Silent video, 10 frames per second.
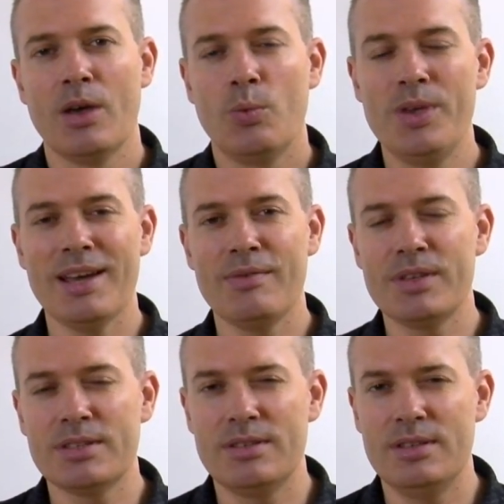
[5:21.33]
we have
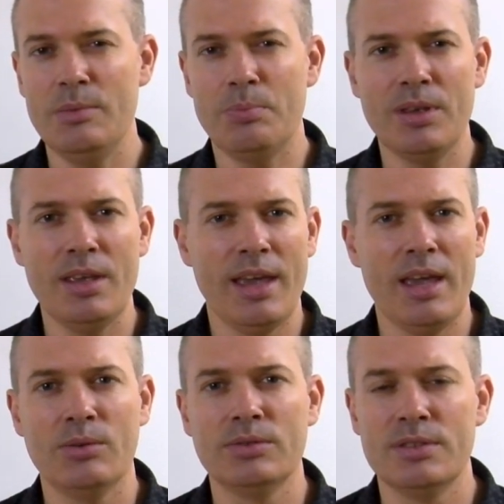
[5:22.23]
this deeply
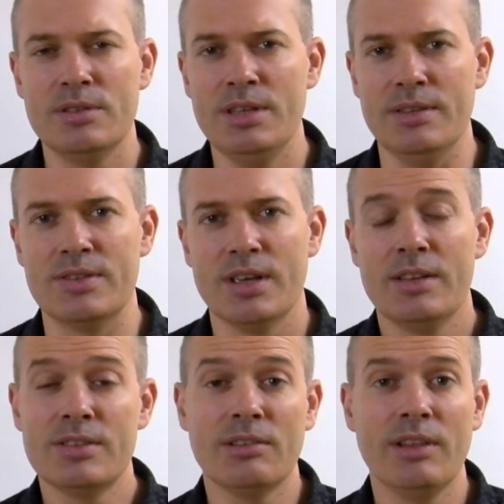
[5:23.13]
held need
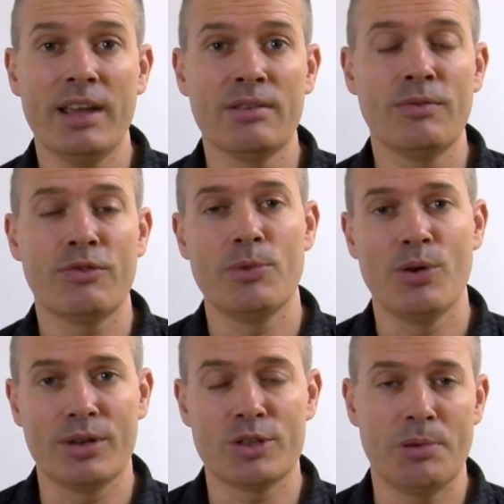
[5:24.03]
to learn from
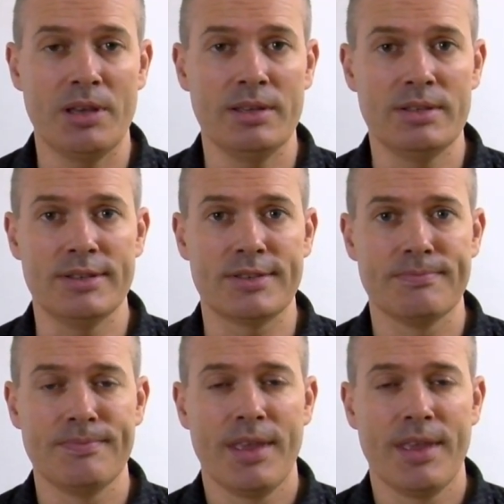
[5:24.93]
our experiences.